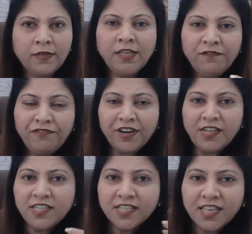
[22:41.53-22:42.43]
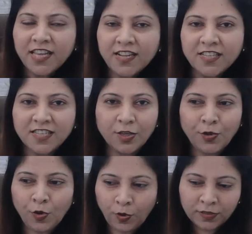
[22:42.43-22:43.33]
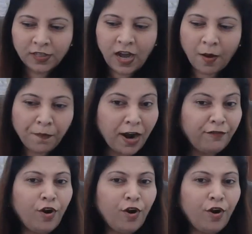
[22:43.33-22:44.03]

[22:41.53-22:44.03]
different skills, apart